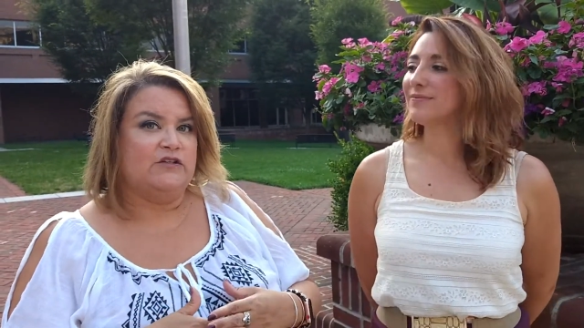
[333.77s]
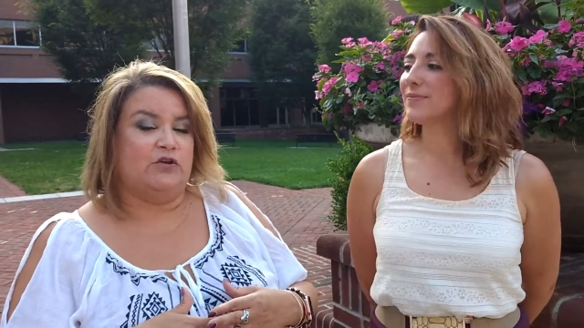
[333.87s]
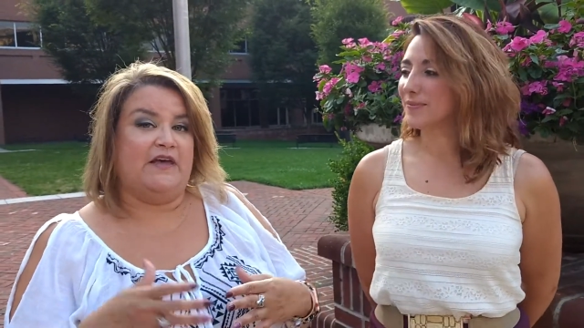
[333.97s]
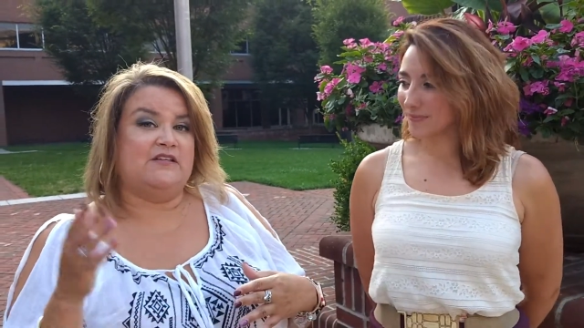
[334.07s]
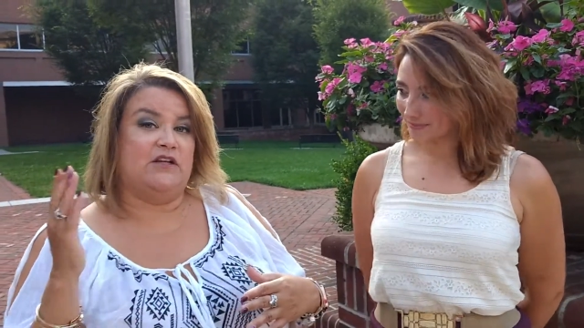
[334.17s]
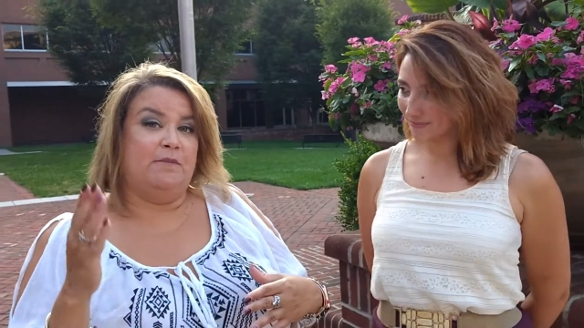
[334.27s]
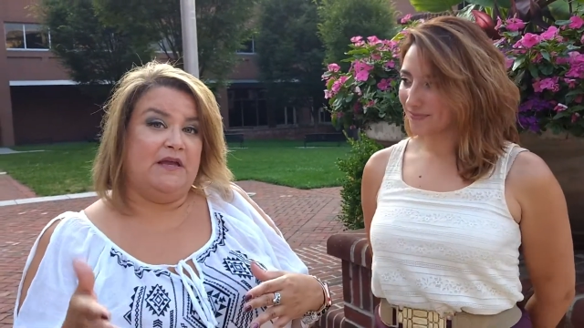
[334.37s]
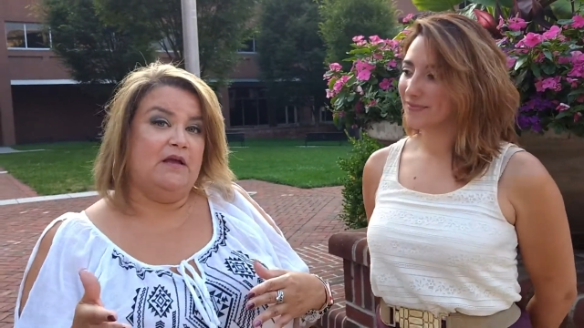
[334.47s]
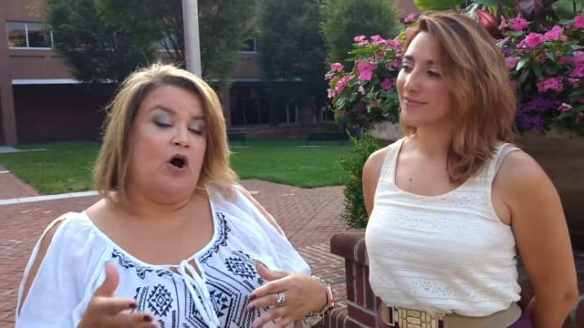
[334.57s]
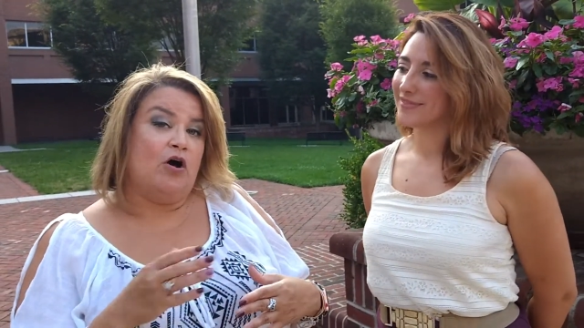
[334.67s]
Speaker 1: So that's gonna
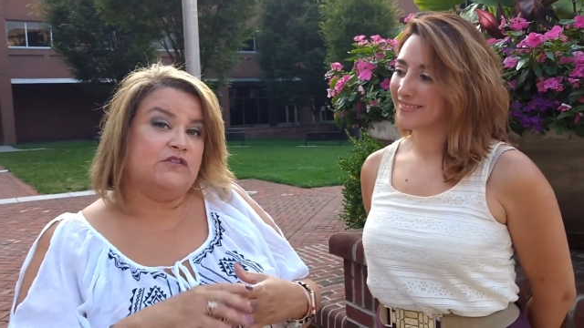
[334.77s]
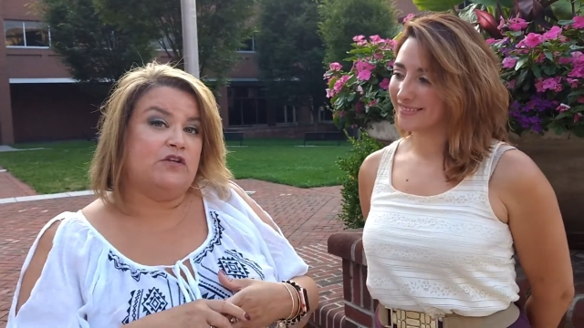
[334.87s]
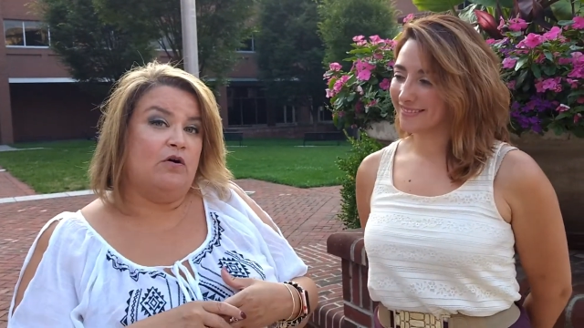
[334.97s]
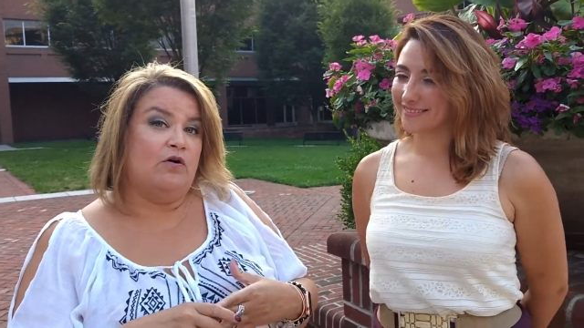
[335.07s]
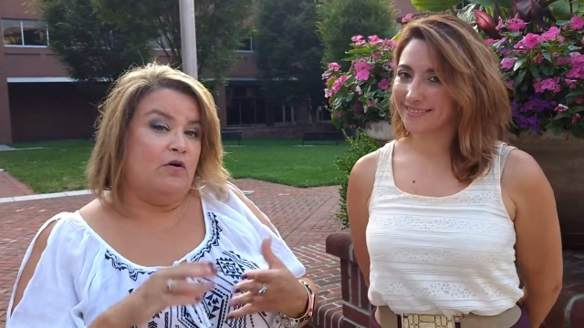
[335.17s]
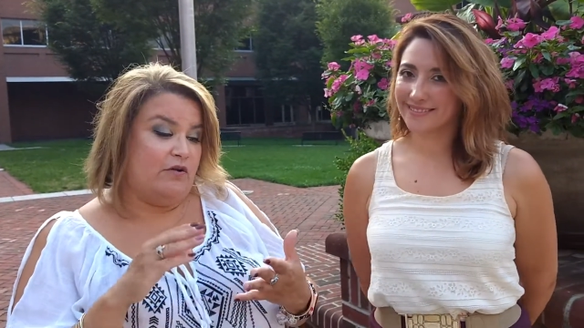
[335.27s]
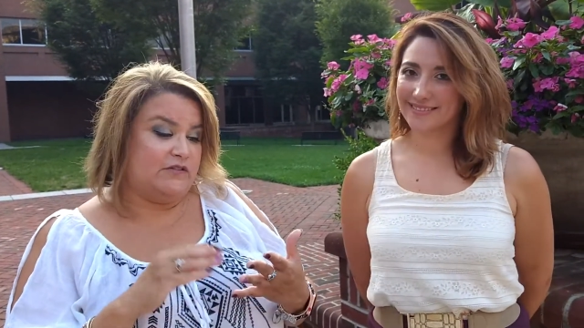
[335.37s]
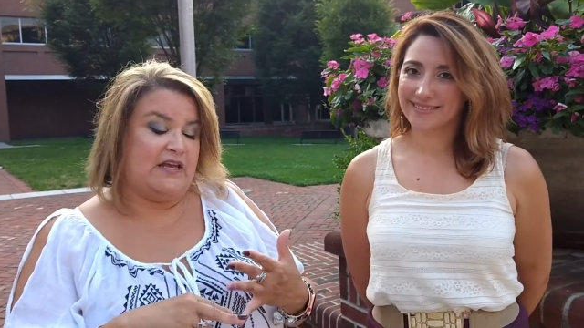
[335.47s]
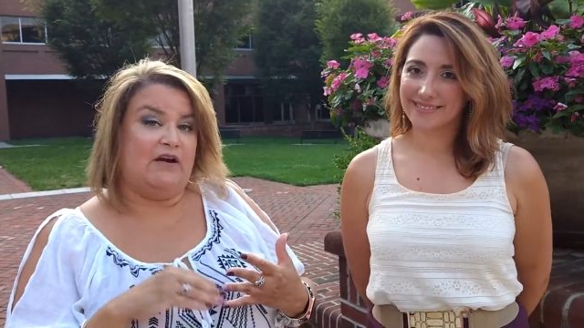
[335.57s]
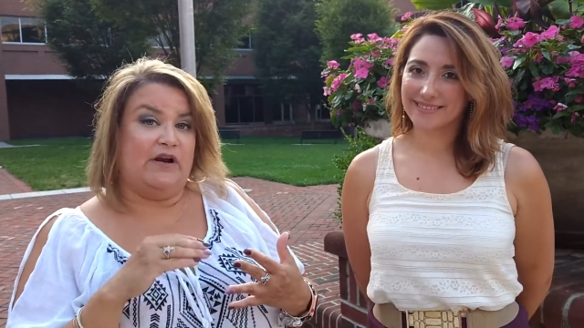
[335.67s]
be also
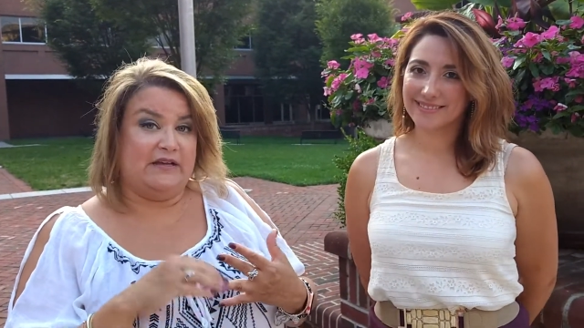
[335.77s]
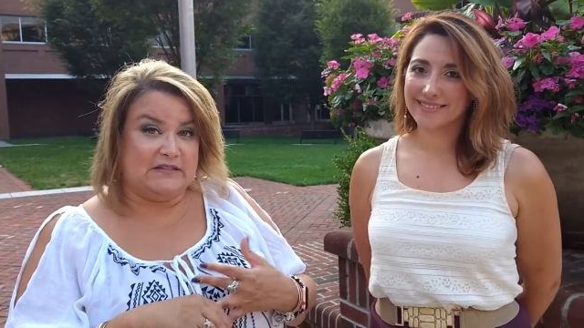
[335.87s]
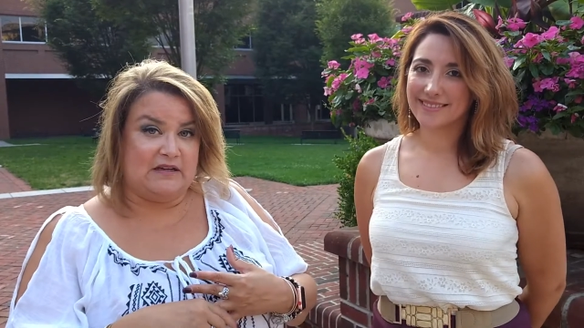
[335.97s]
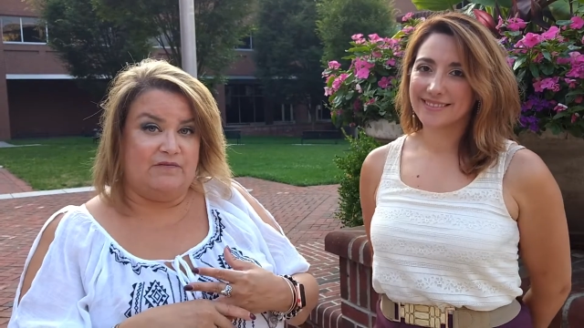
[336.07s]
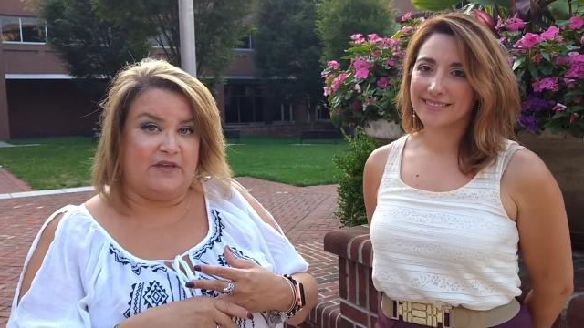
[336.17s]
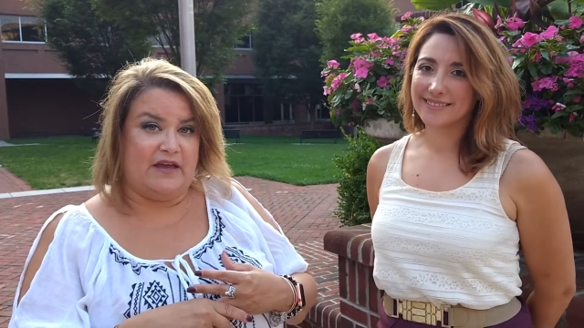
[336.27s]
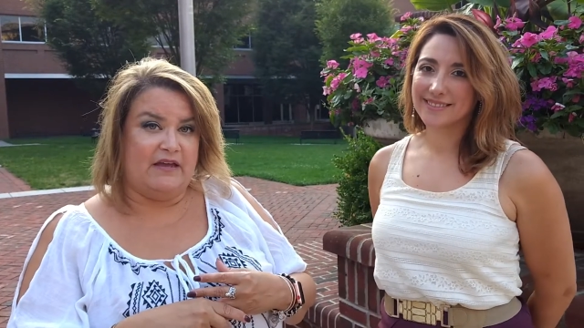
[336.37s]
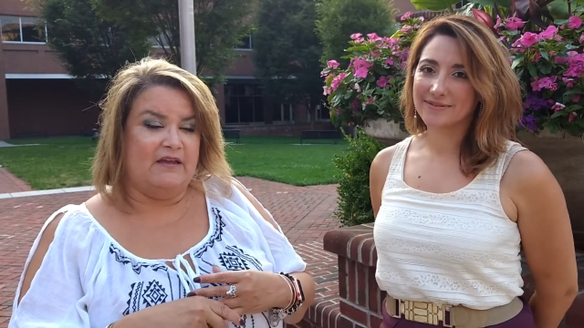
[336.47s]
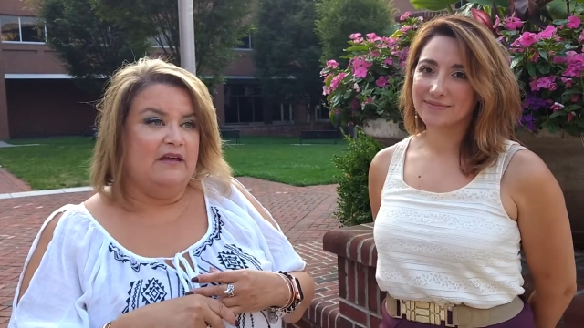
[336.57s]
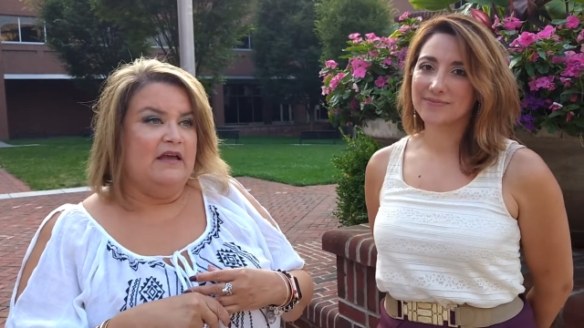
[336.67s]
on Saturday and Sunday,
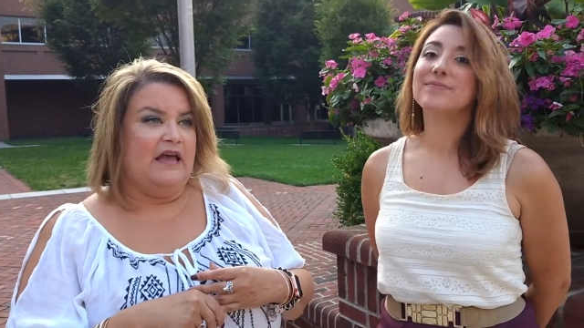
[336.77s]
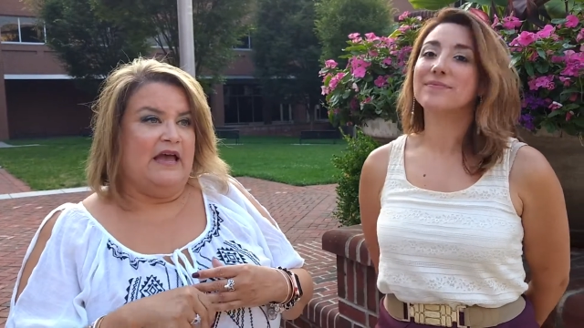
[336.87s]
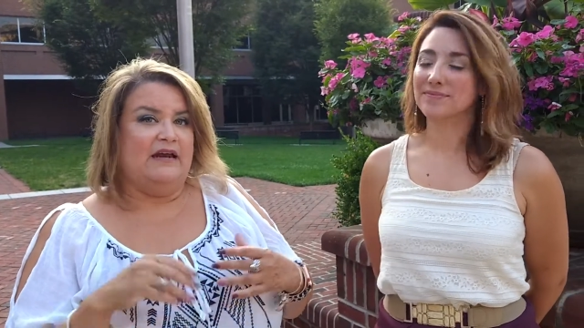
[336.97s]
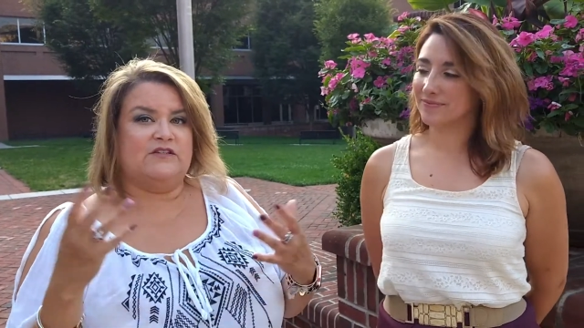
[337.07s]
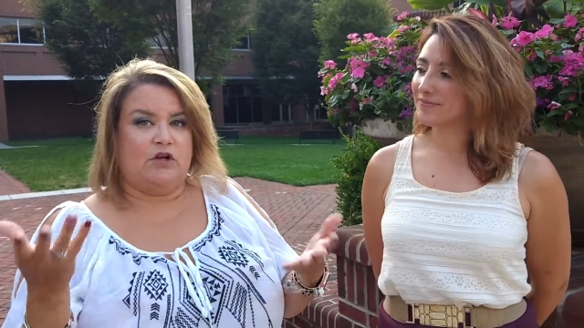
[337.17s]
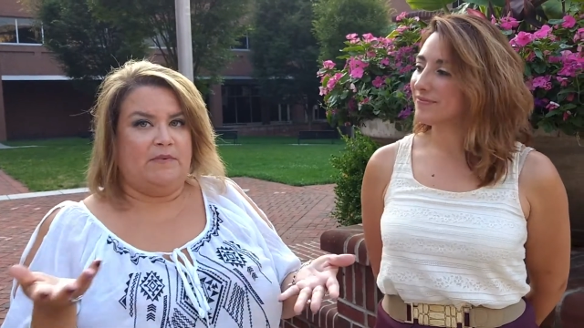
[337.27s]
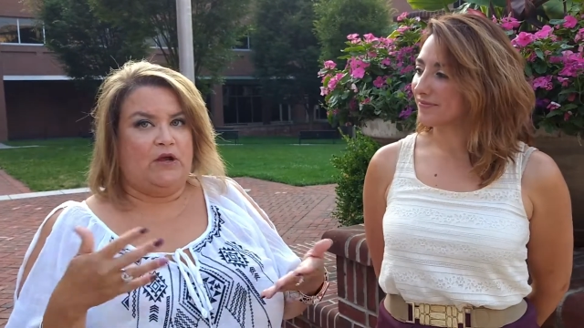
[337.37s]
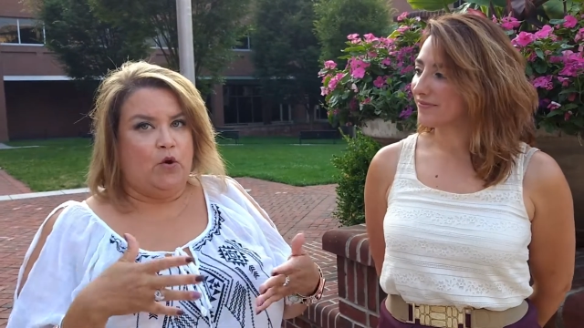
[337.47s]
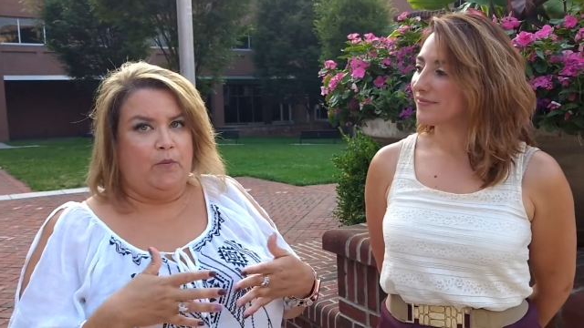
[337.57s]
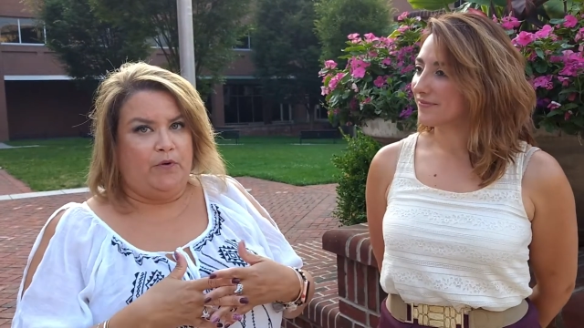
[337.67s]
and it's gonna be
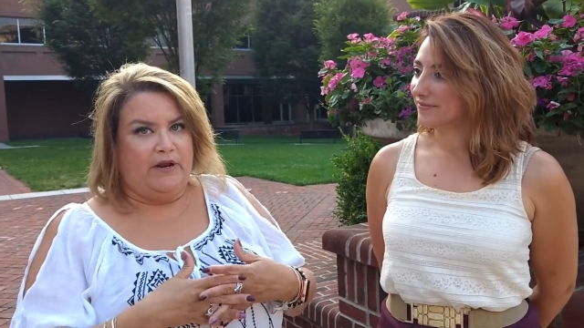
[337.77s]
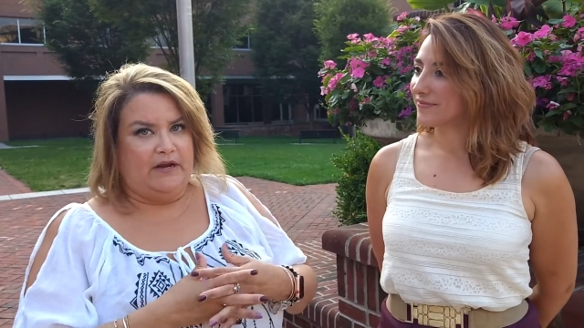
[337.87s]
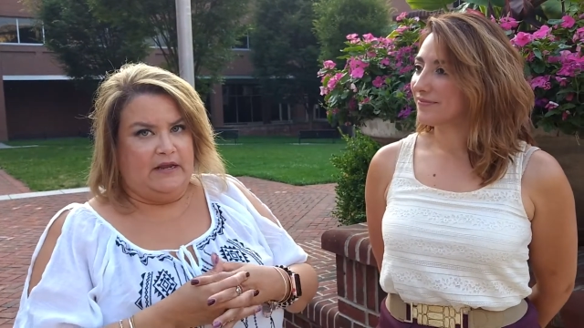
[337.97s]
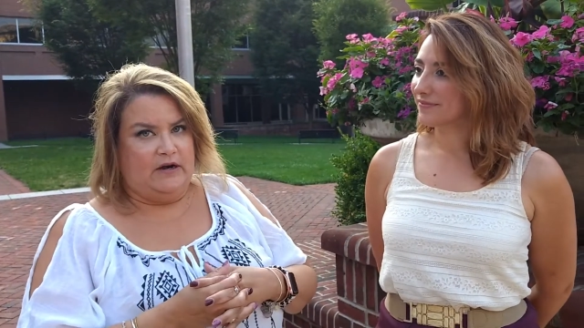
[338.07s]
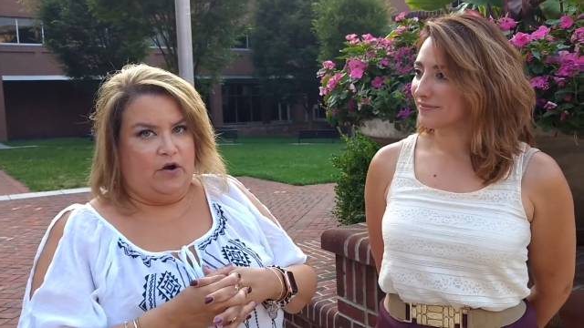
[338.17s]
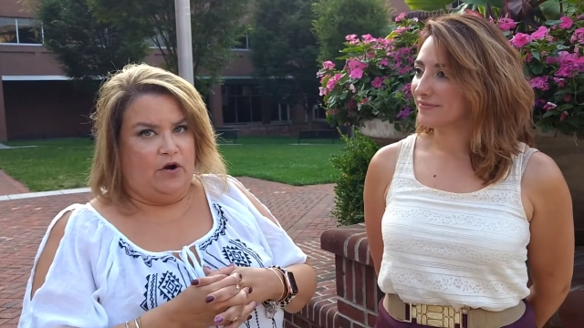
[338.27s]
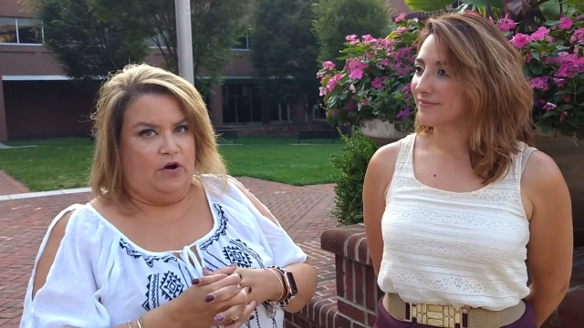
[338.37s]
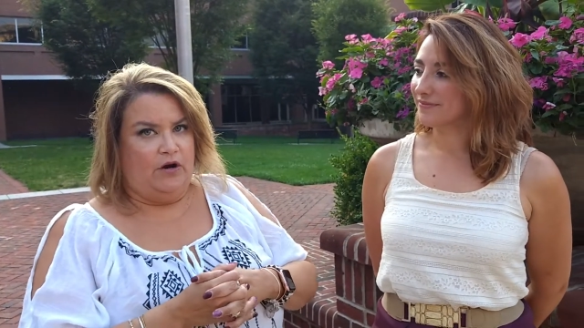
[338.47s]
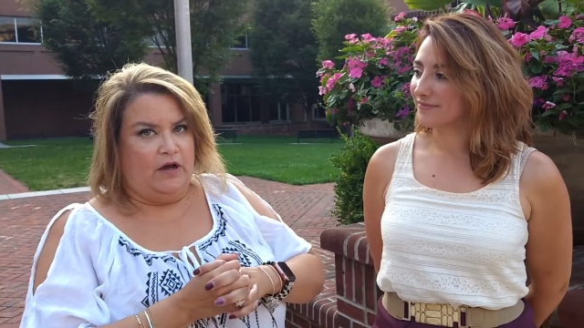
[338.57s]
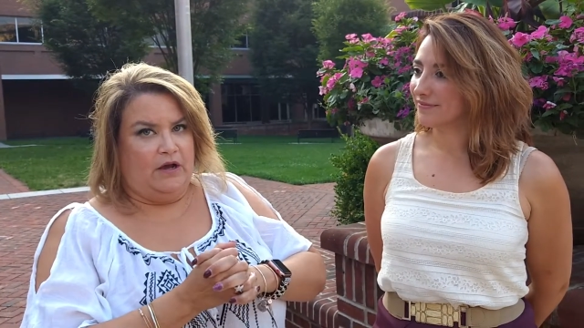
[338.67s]
incorporated in
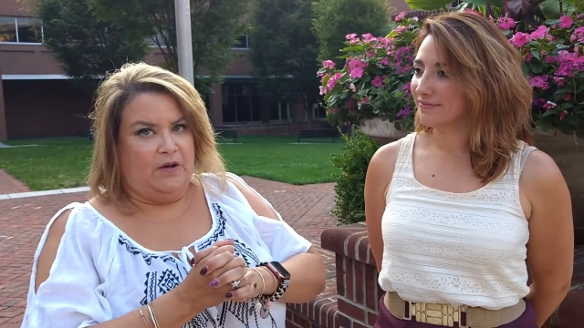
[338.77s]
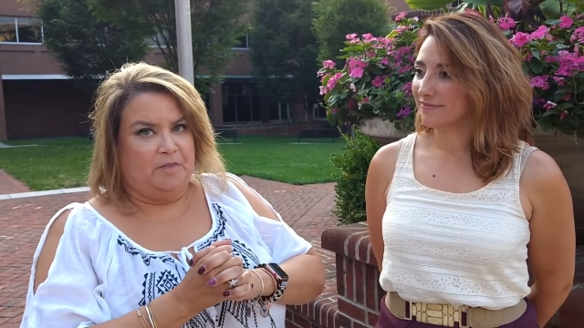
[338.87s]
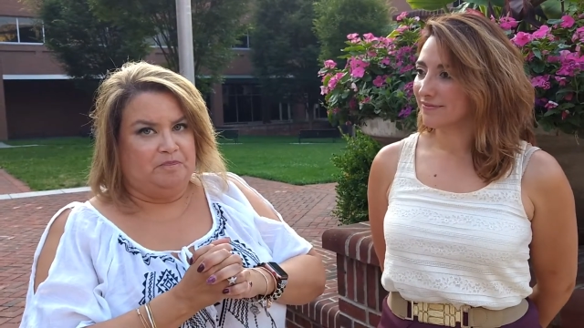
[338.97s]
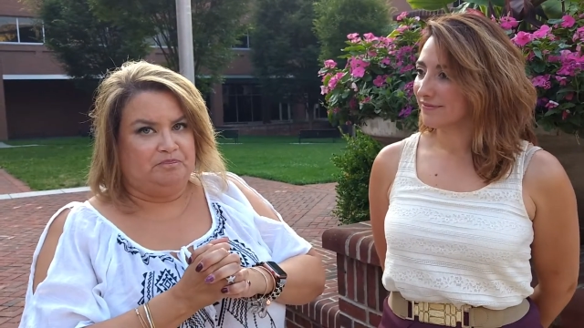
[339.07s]
our um,